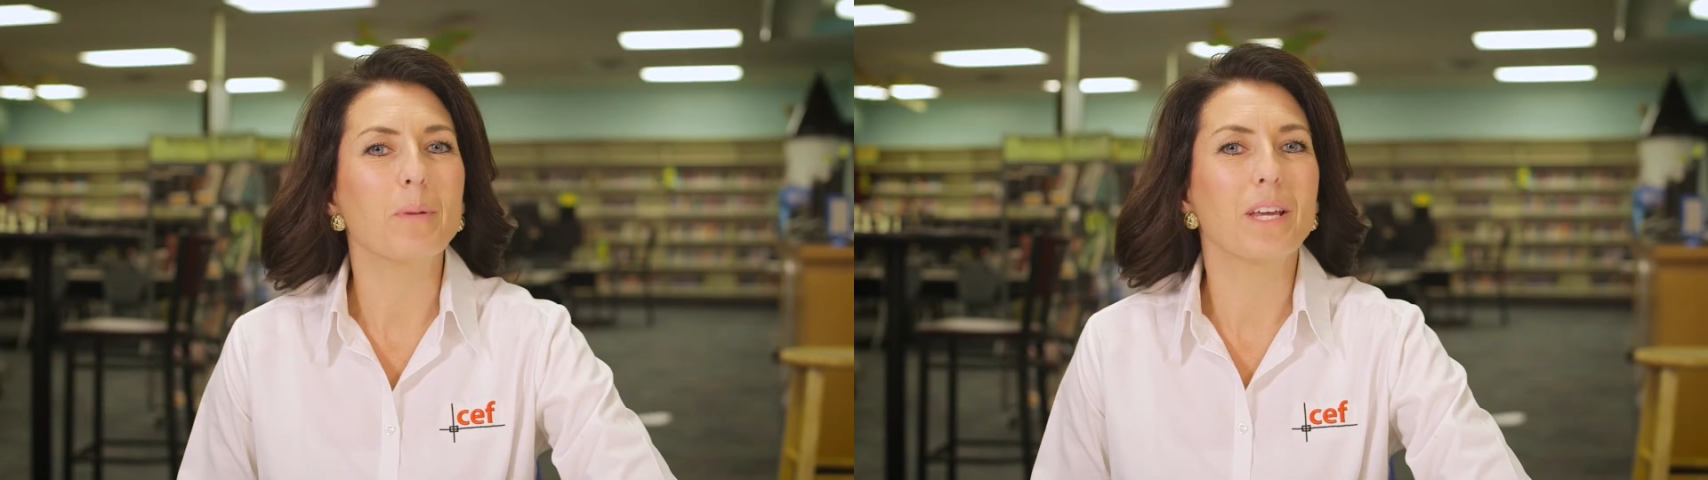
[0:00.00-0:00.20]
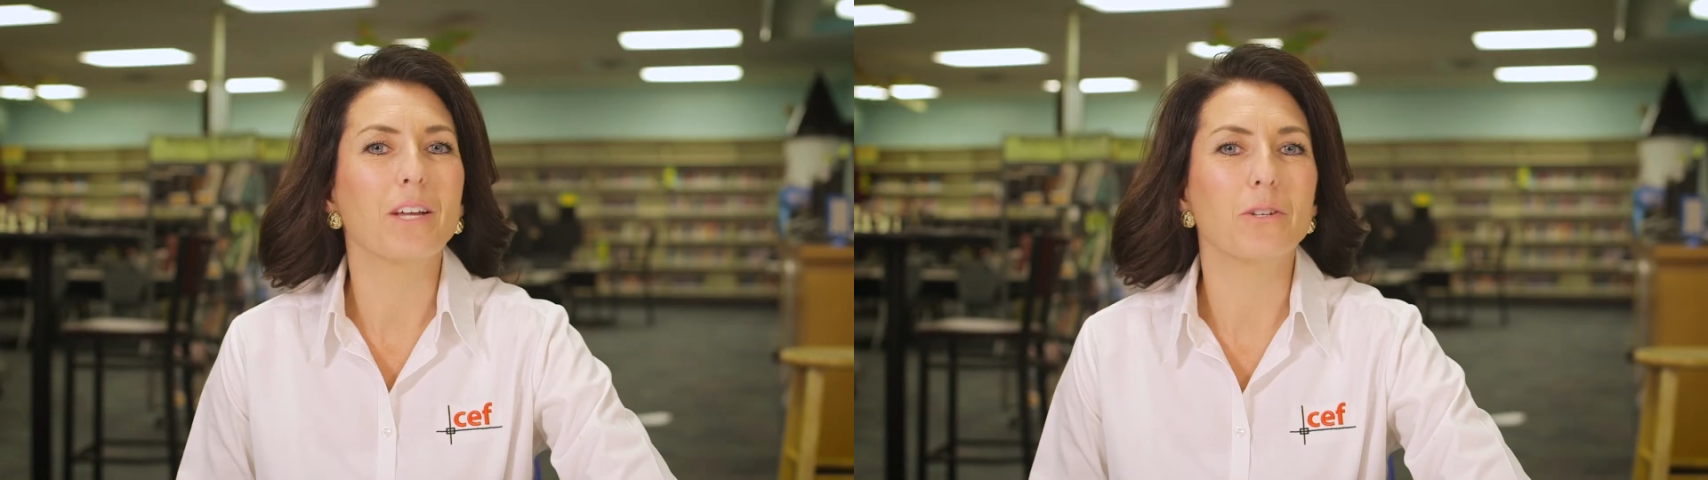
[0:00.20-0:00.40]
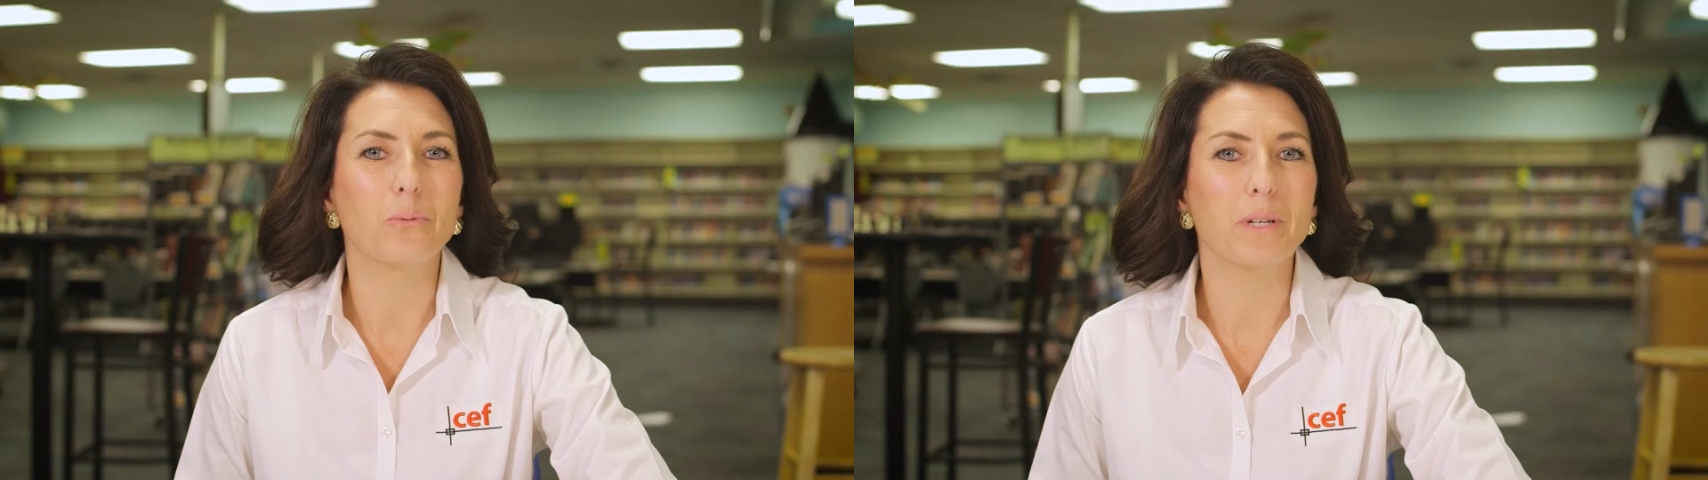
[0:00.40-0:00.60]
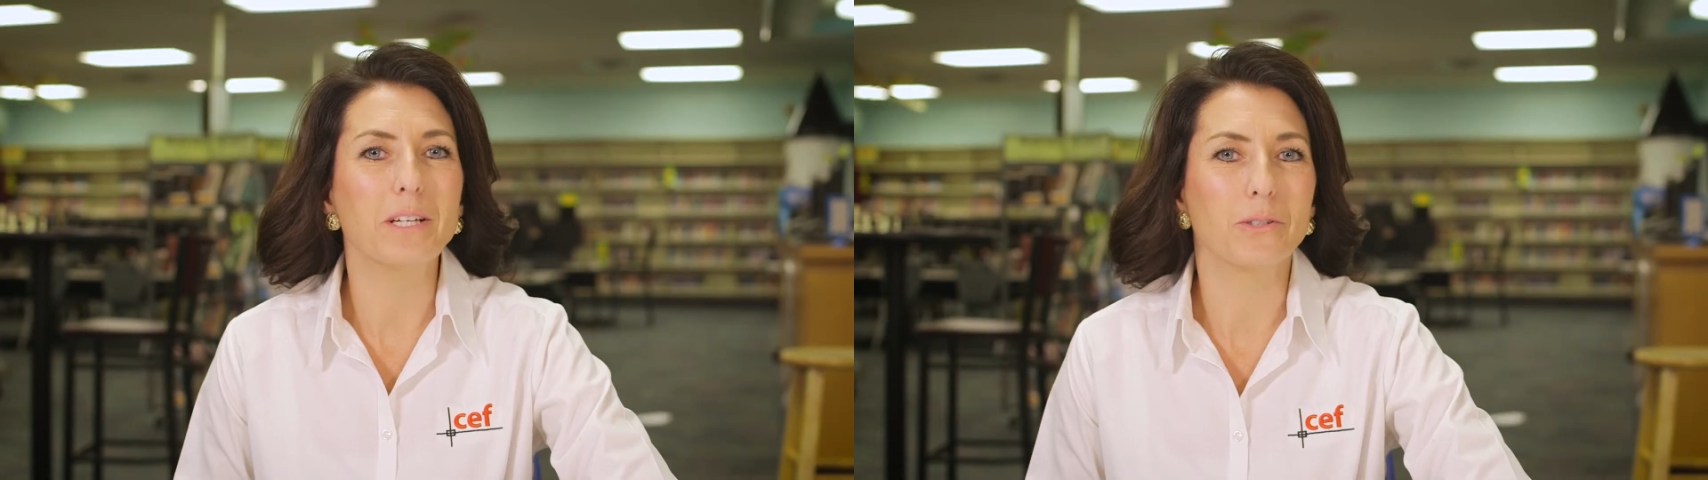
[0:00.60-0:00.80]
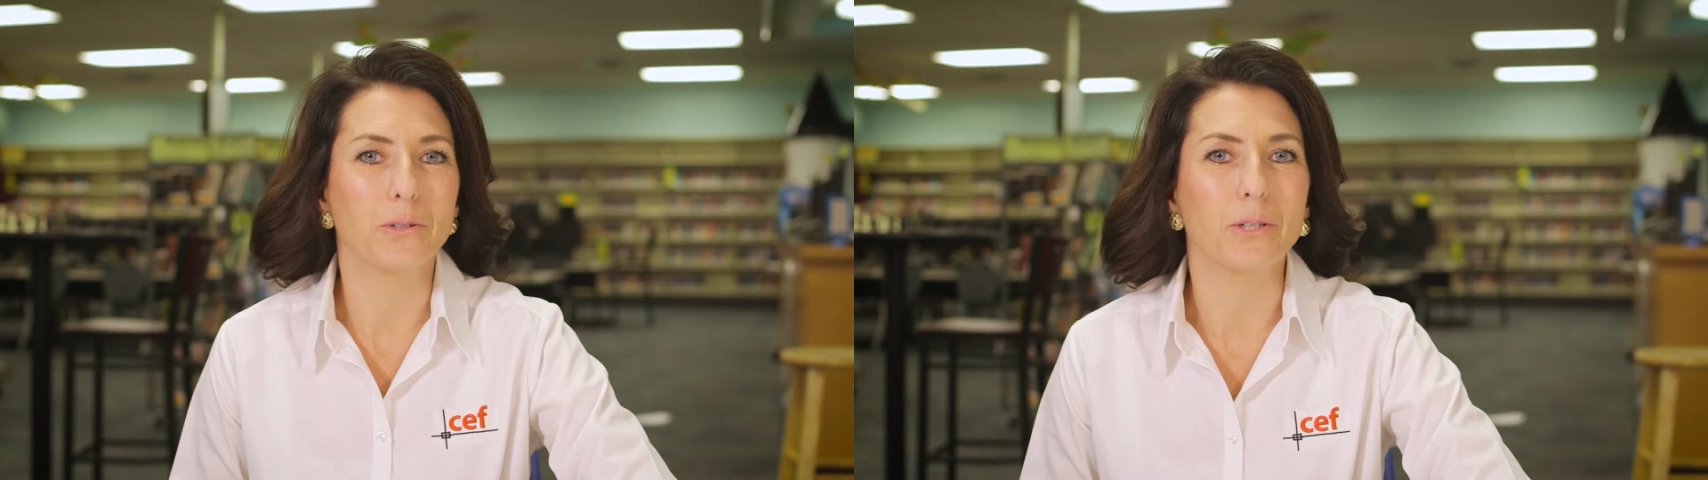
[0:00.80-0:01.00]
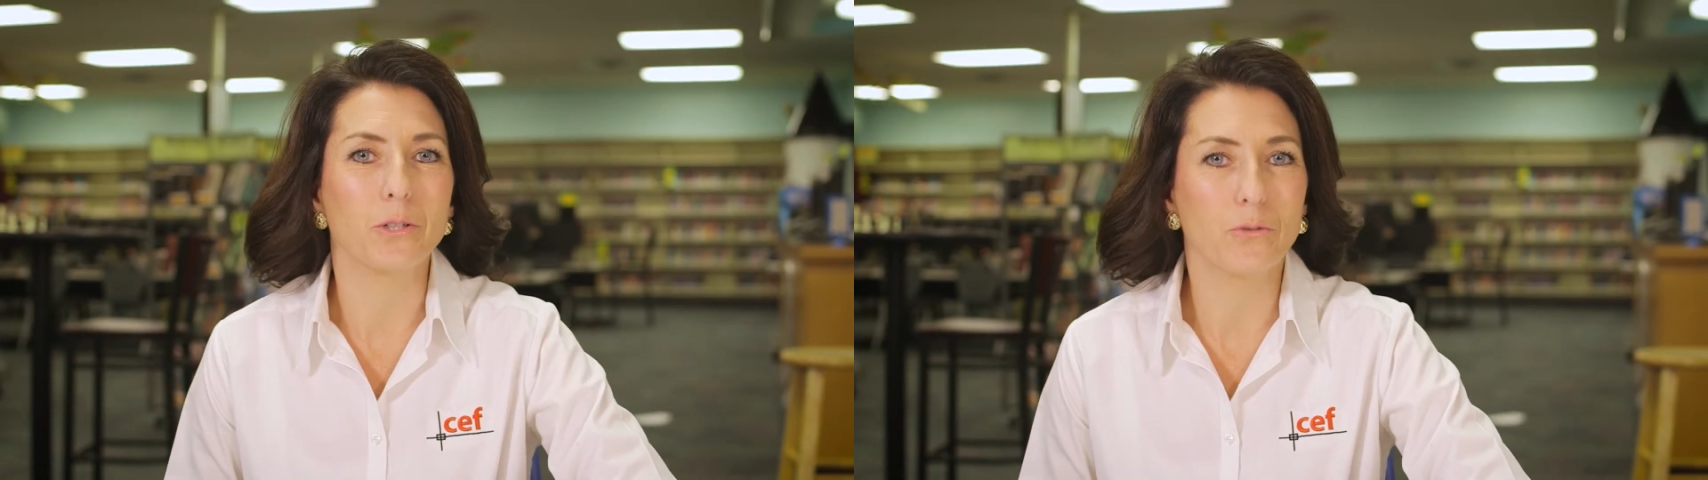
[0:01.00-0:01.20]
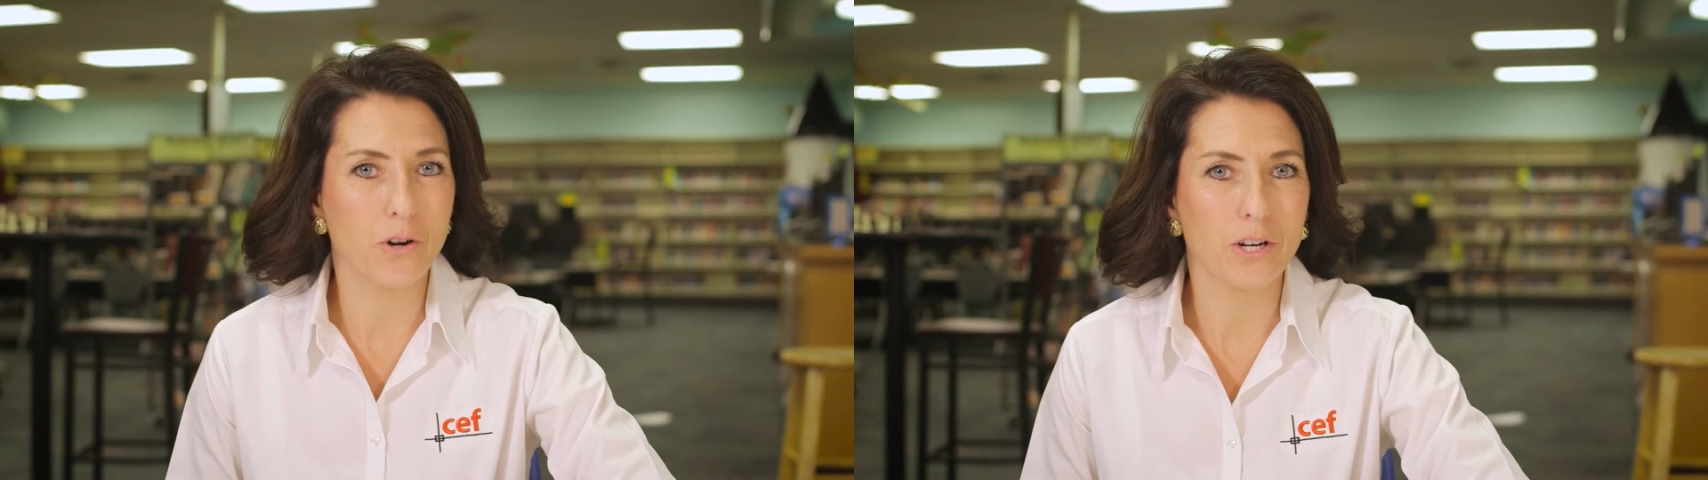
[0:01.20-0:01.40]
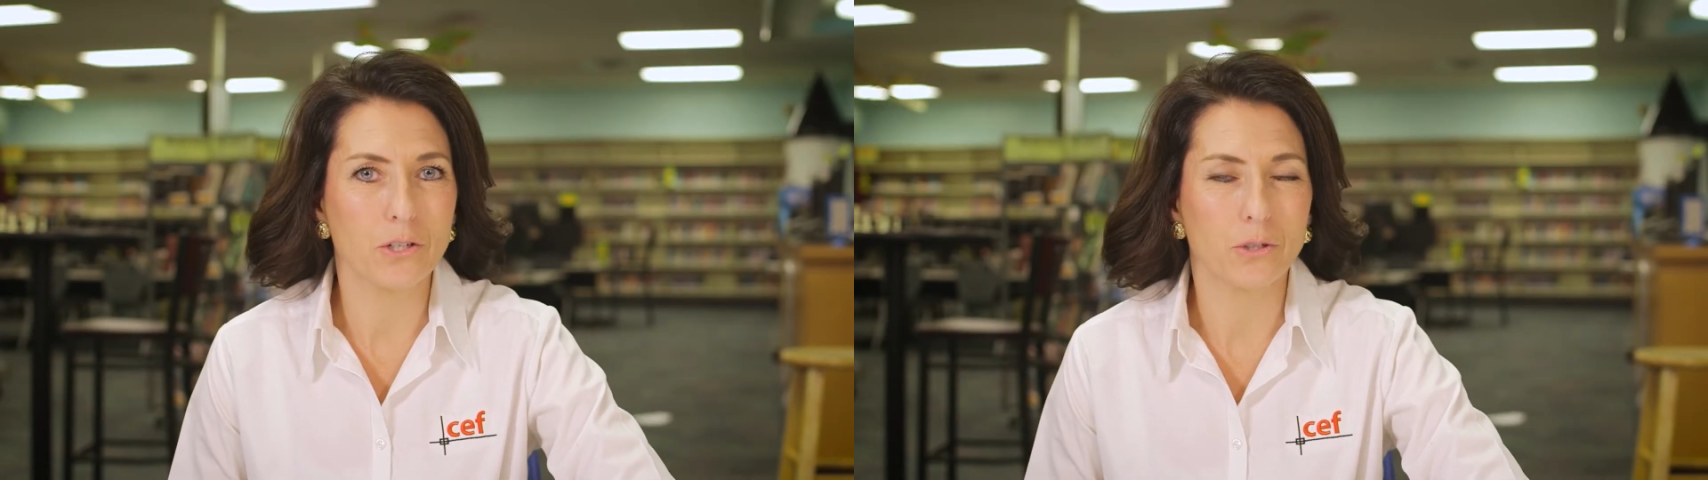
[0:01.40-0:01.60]
began to research
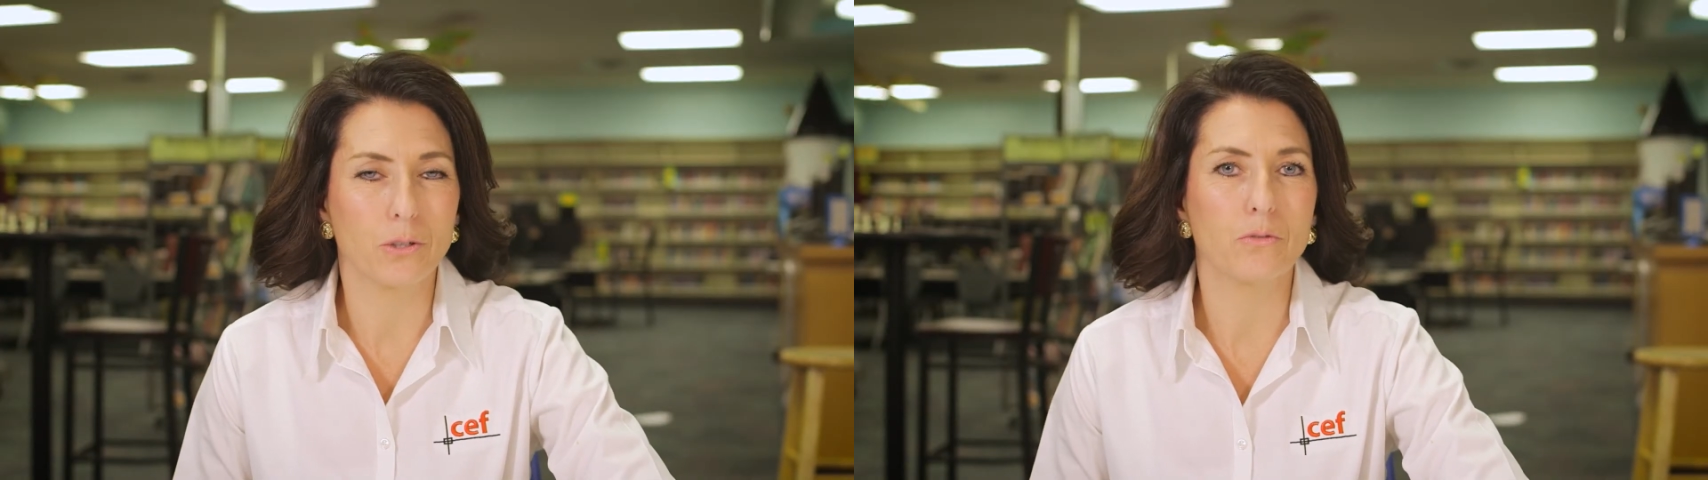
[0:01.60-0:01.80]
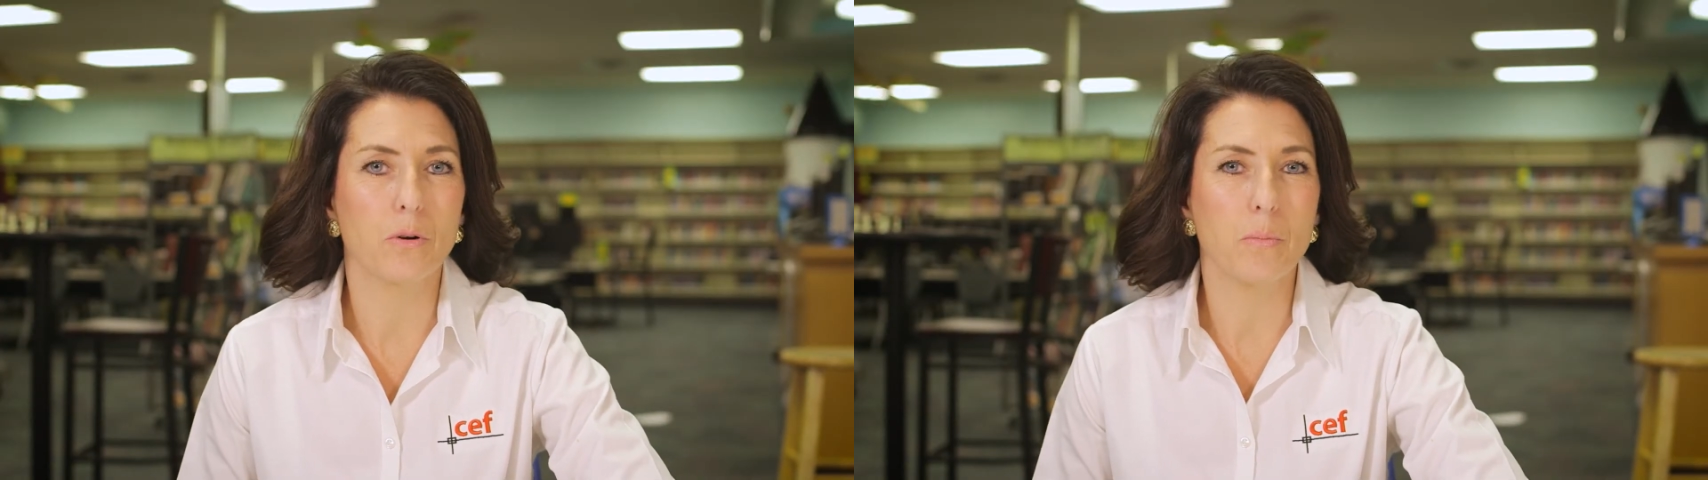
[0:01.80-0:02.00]
furniture for